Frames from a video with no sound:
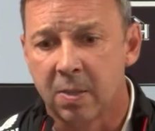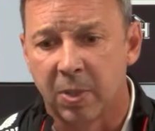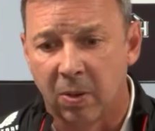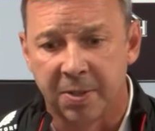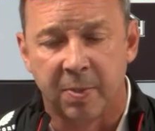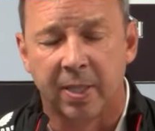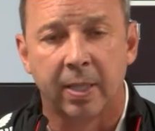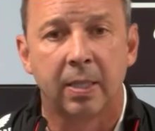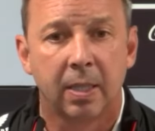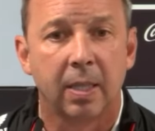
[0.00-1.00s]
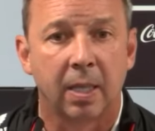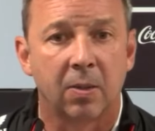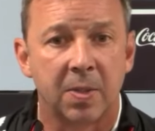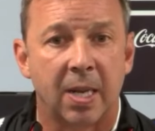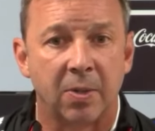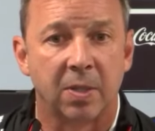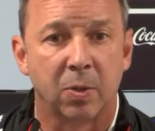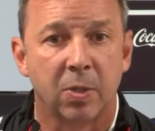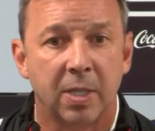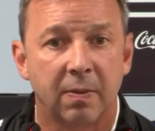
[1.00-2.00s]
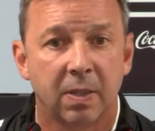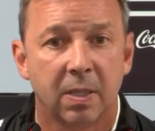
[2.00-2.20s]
But ultimately, it goes down to the crew chief.